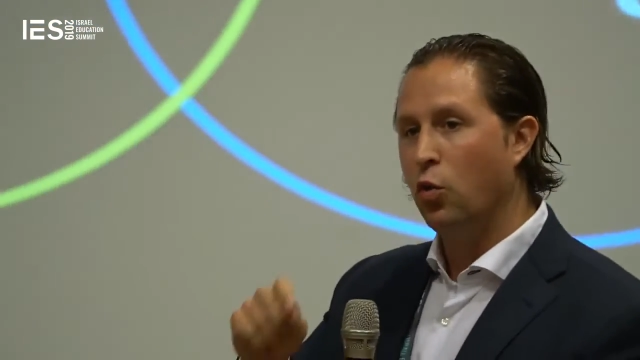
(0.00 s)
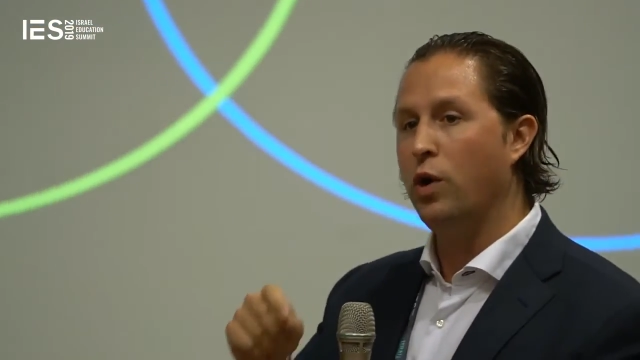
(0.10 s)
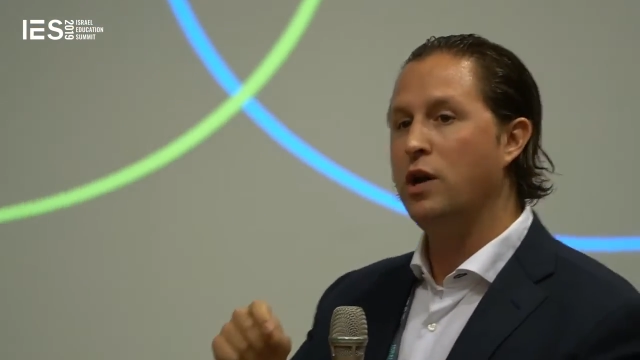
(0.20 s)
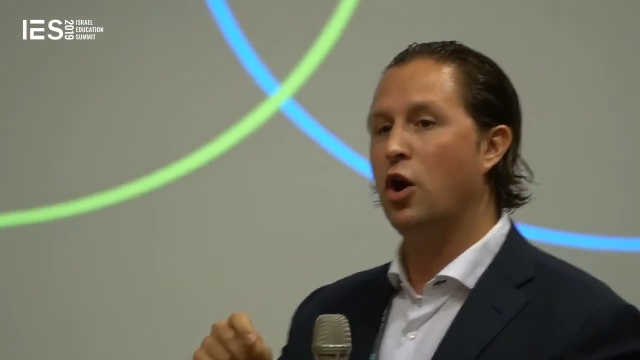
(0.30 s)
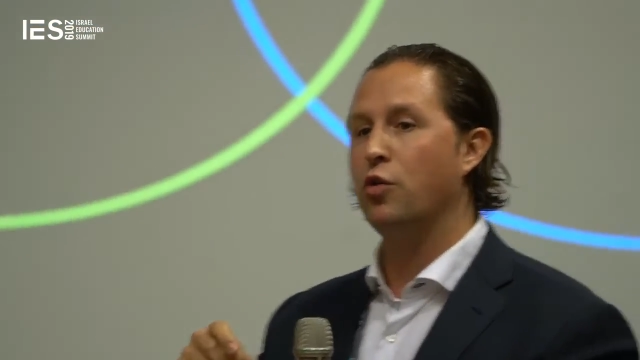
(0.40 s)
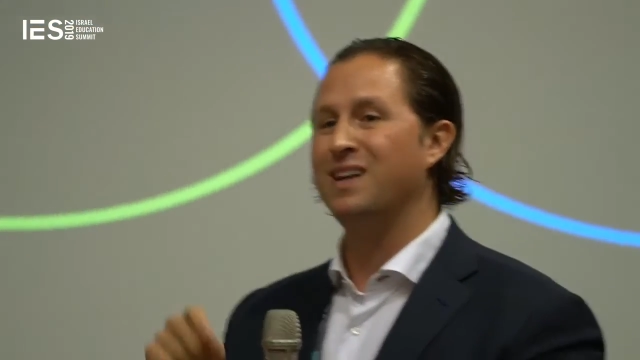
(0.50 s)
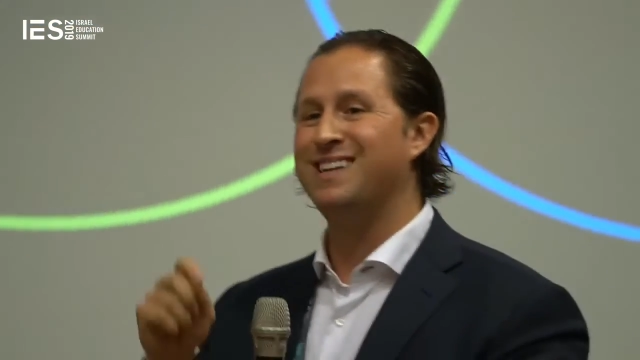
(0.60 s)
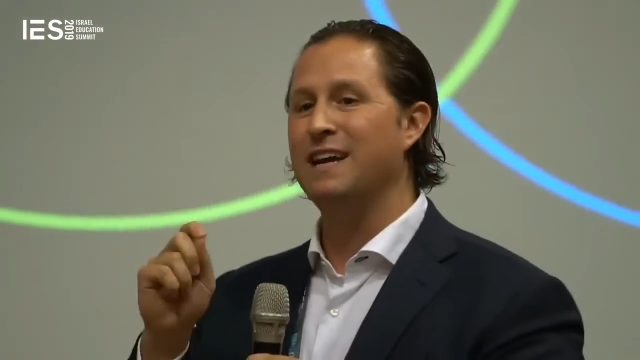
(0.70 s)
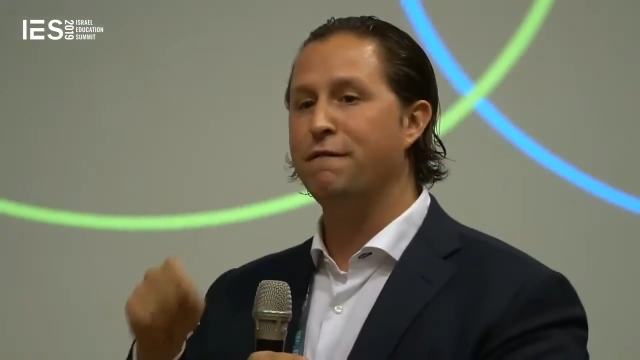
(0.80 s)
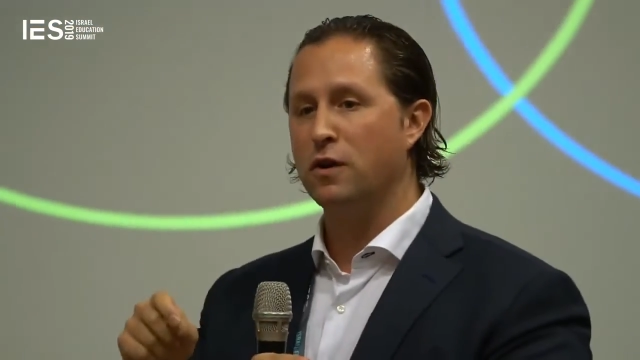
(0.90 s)
we know
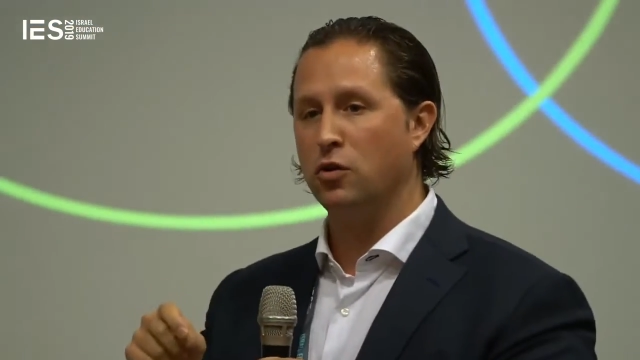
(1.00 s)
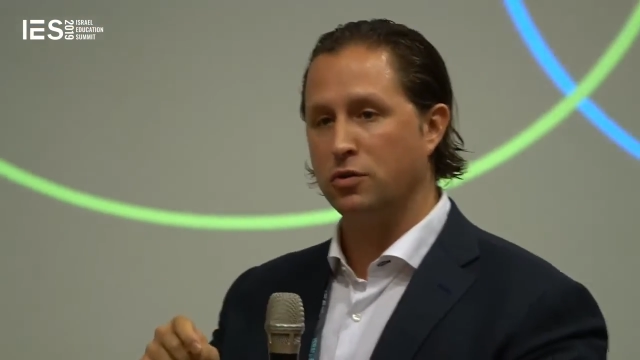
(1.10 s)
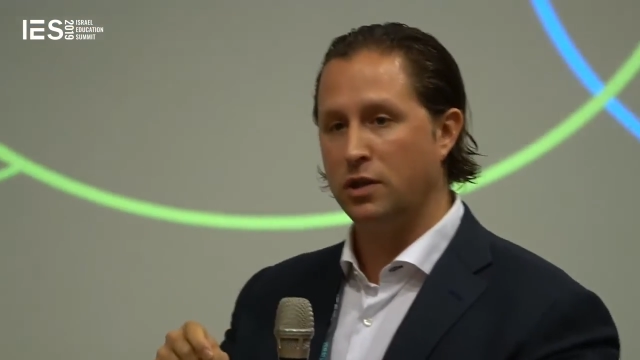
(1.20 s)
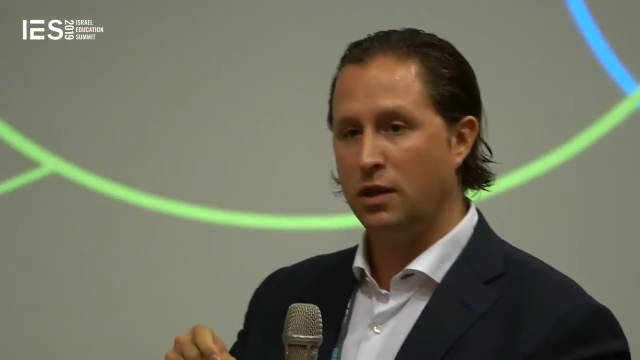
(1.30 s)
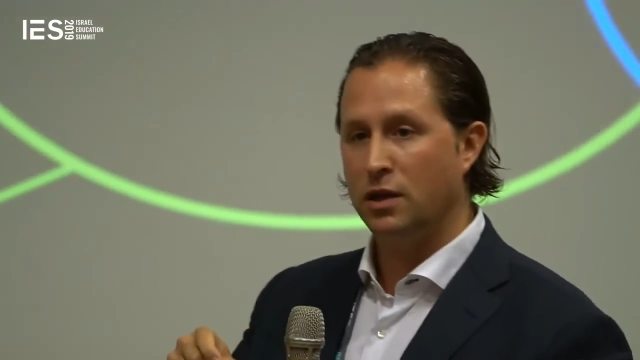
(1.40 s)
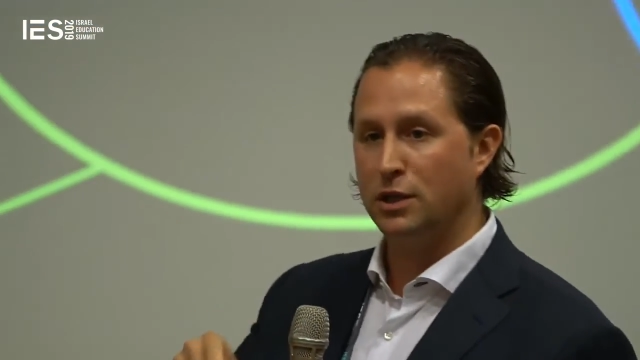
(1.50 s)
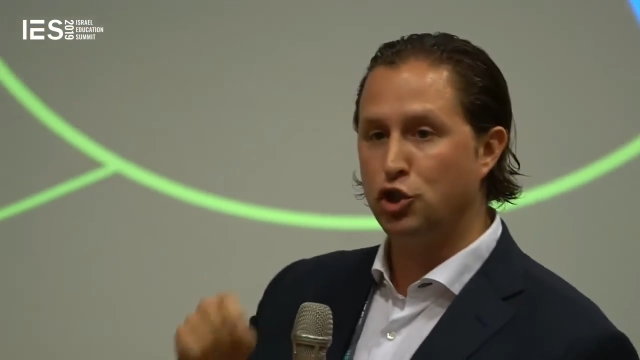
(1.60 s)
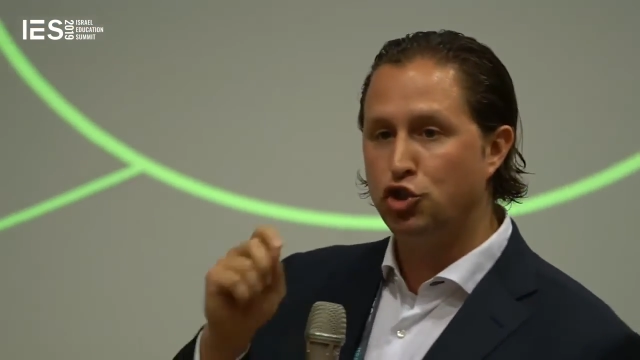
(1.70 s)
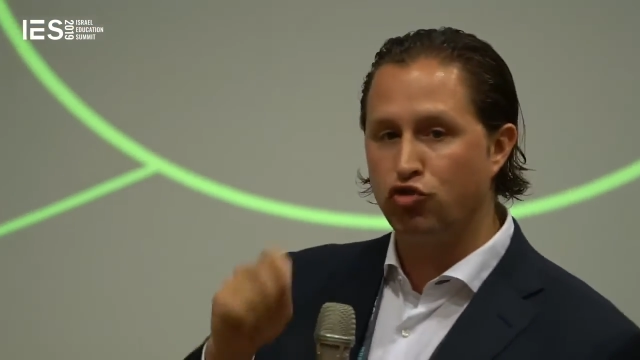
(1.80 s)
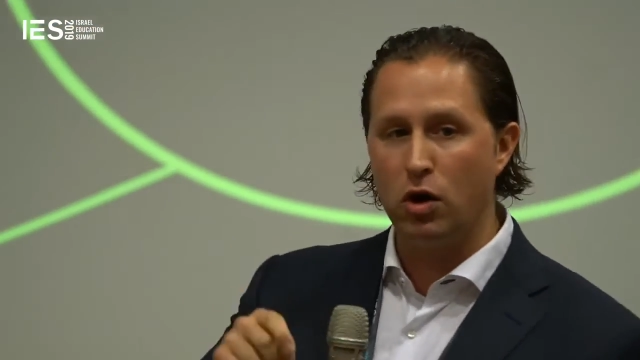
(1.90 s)
that difficulty
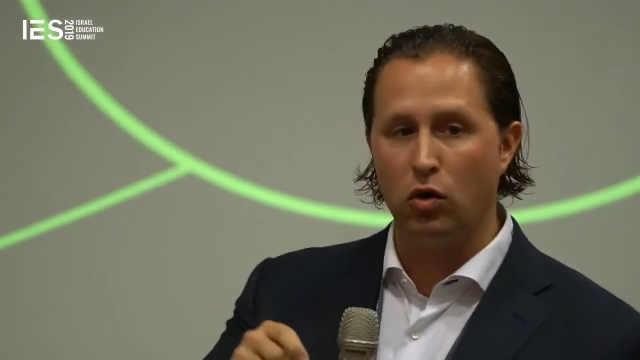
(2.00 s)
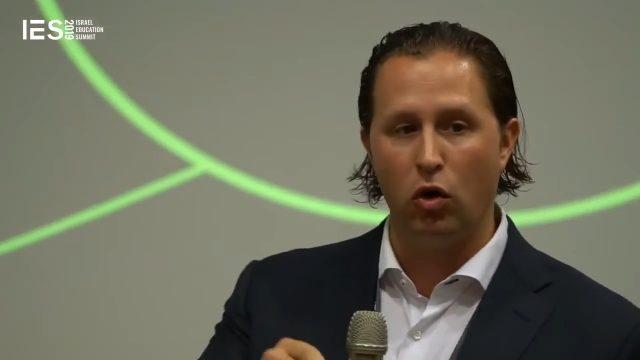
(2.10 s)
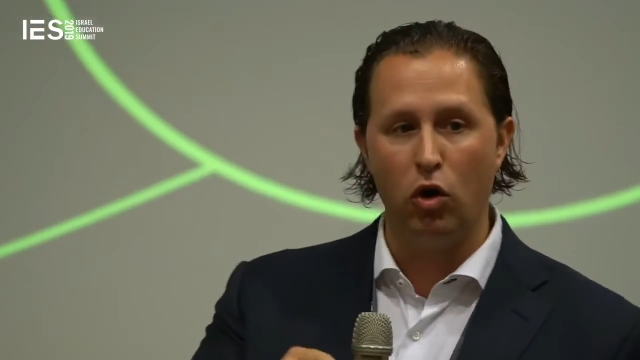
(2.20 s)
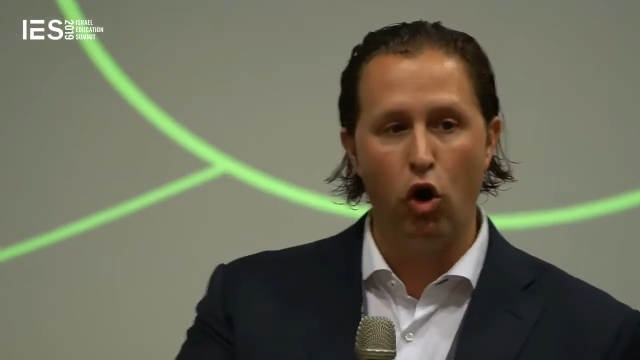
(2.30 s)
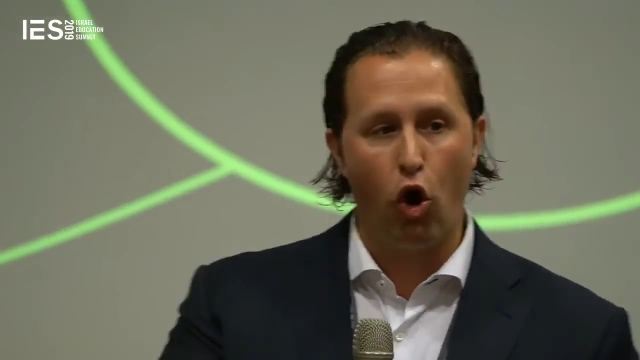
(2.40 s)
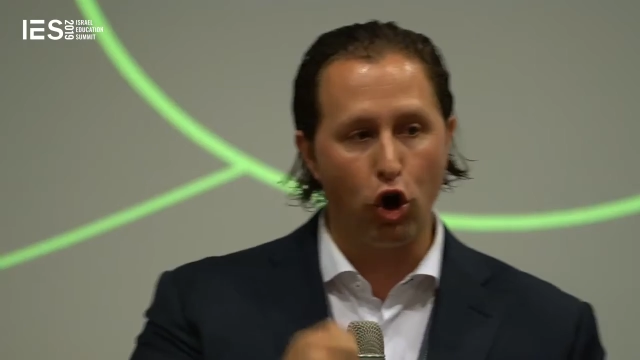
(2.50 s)
and struggle